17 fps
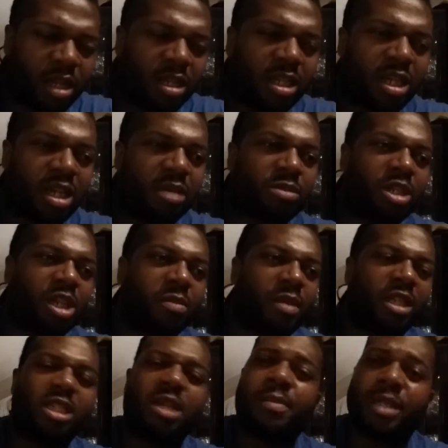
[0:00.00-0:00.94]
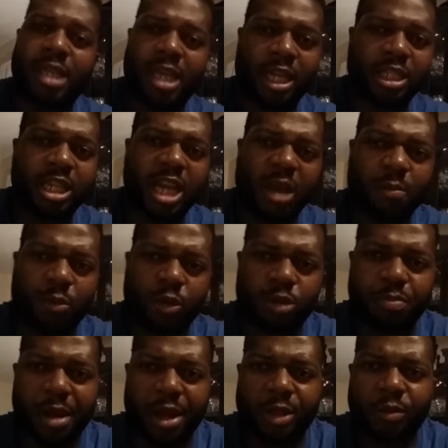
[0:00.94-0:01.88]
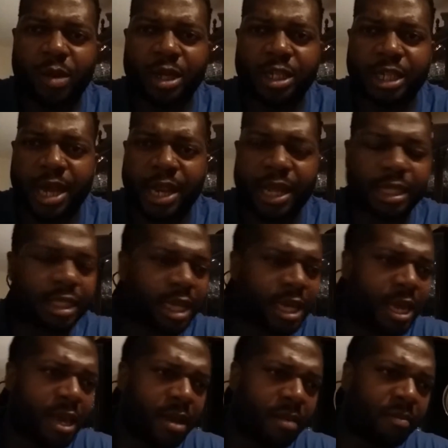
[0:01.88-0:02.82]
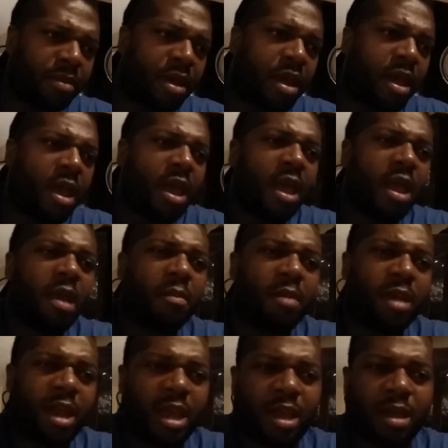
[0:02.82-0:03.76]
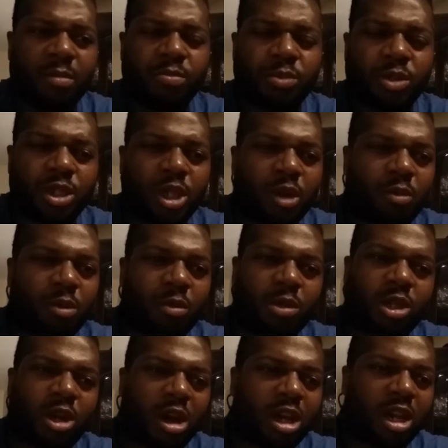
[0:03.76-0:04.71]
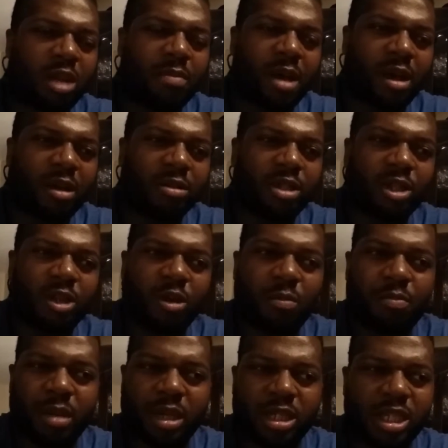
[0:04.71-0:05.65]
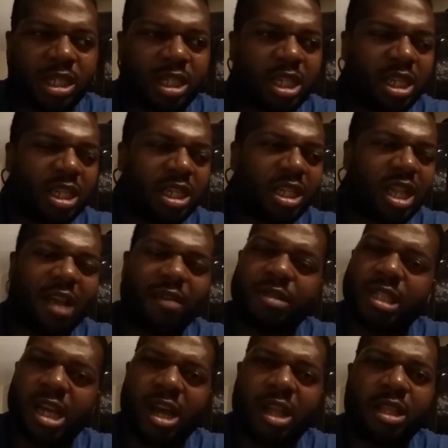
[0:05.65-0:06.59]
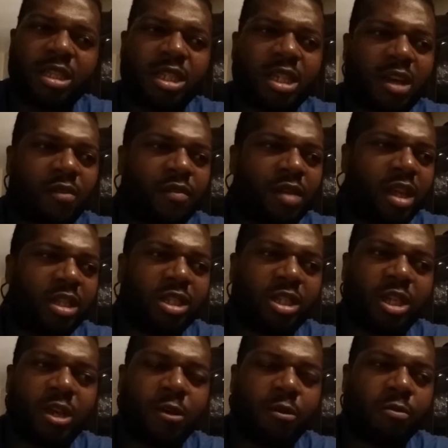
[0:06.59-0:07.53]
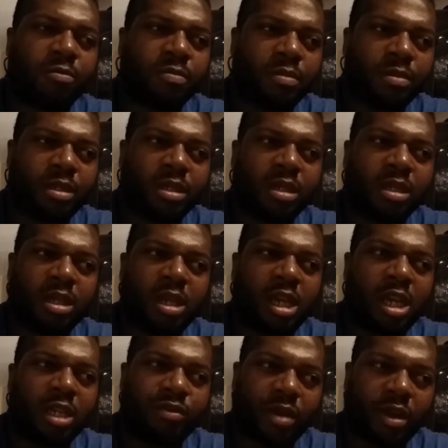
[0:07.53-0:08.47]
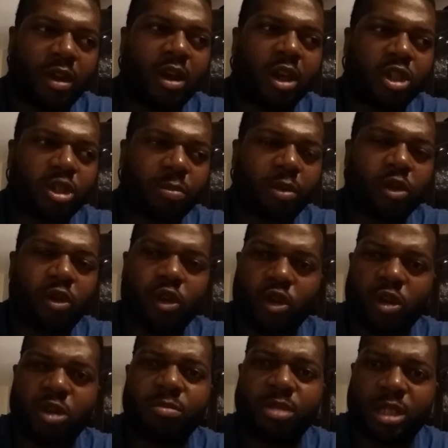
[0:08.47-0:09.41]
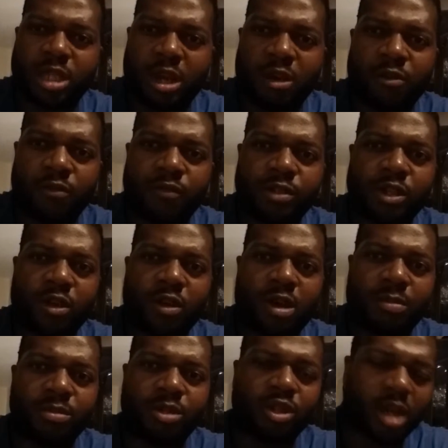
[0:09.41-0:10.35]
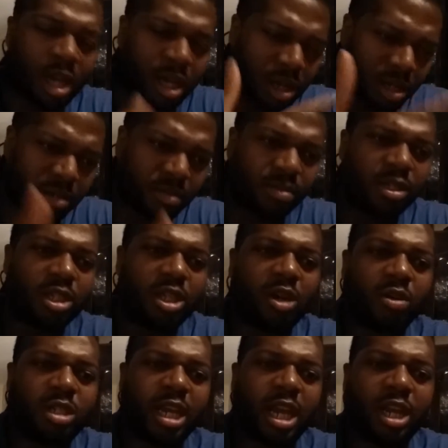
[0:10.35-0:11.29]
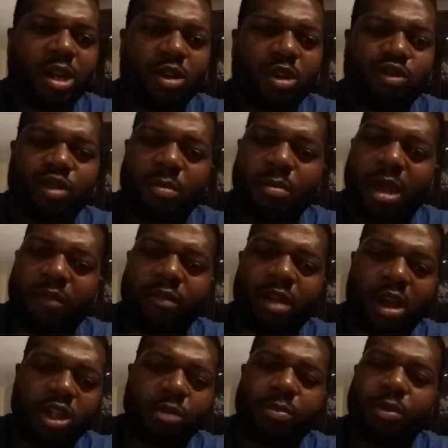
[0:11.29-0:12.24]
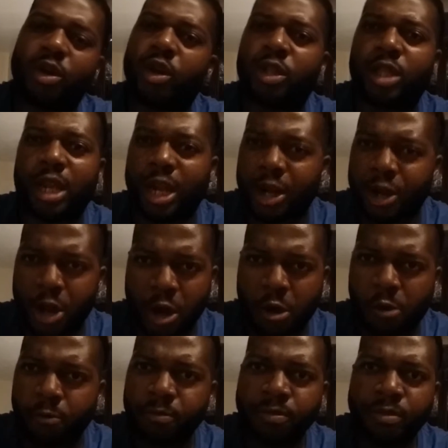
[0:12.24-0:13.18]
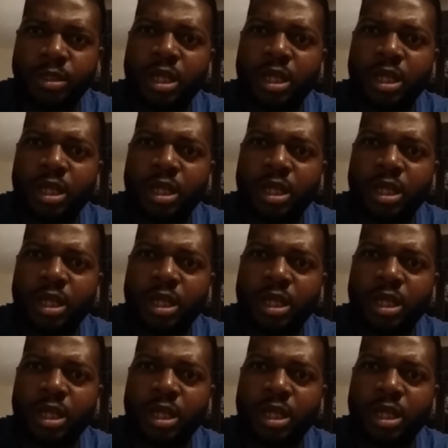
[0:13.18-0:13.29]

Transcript: and the um, gentleman, his name is King Jack Moose, by the way. Shout outs to him. Me and him, you know, we were talking about, you know, business and lifestyle and stuff. And, you know, He's very entrepreneurial himself, so I'm trying to, you know, take notes from every entrepreneur that I know,